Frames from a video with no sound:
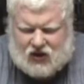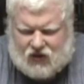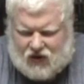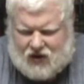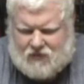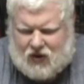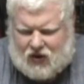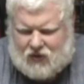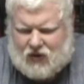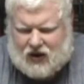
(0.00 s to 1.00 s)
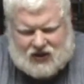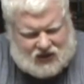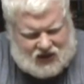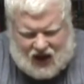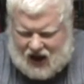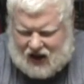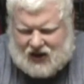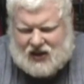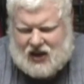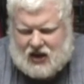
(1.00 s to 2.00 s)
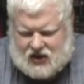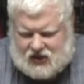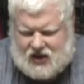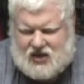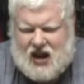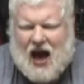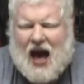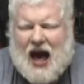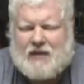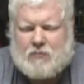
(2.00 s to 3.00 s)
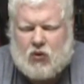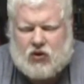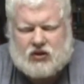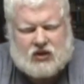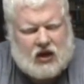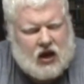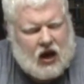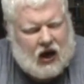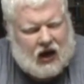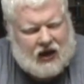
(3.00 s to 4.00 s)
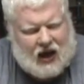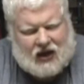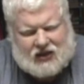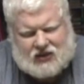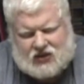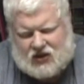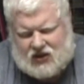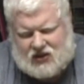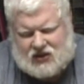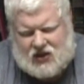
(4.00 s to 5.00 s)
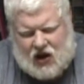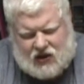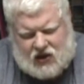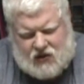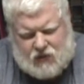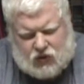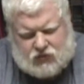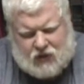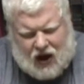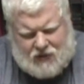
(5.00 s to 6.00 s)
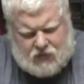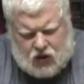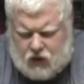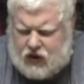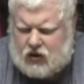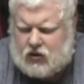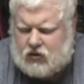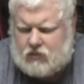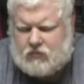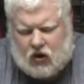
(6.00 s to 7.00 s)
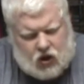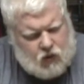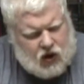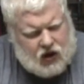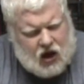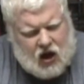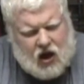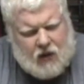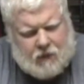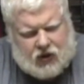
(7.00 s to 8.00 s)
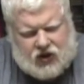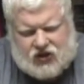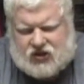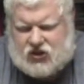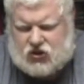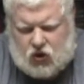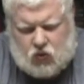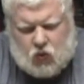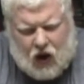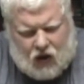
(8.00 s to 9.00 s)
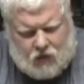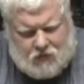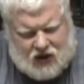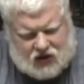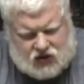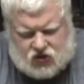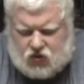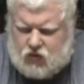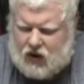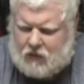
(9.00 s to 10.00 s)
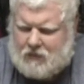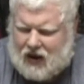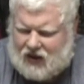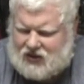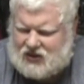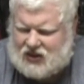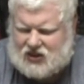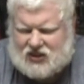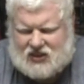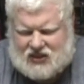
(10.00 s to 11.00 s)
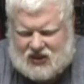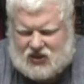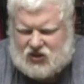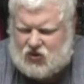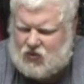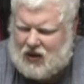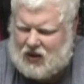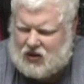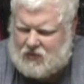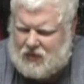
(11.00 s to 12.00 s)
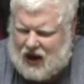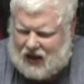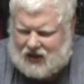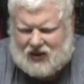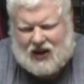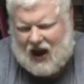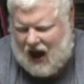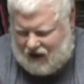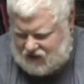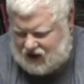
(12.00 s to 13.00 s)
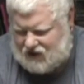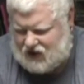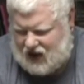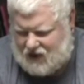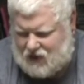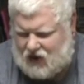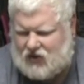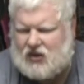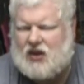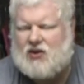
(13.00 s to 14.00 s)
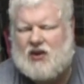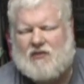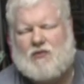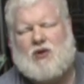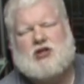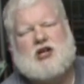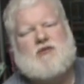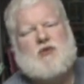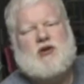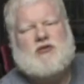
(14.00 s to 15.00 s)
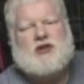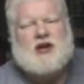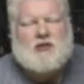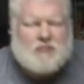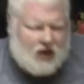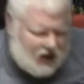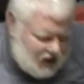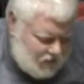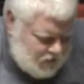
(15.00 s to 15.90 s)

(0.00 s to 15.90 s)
great barley wine. It's a 9. It is a 9, boys. Yeah, it's not the most mind-blowing barley wine, but it is so well mixed, so well balanced, and it just sits so well on the palate that I have to give it that mark. Thank you guys for watching. Have a wonderful night. Bye.